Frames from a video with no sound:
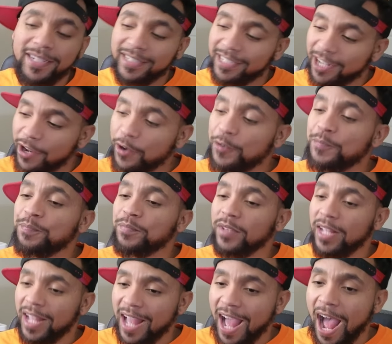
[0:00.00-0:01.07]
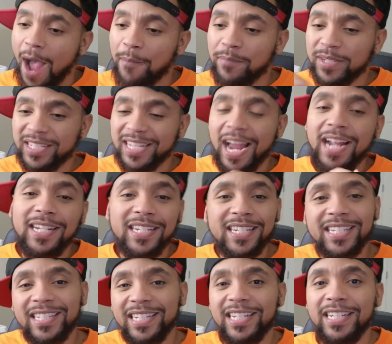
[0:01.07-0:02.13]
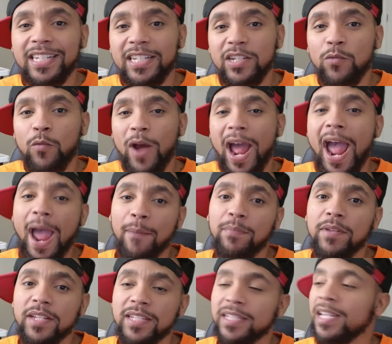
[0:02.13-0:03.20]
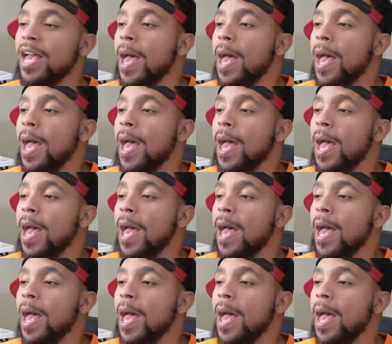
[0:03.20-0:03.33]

So I'm excited to see what happens.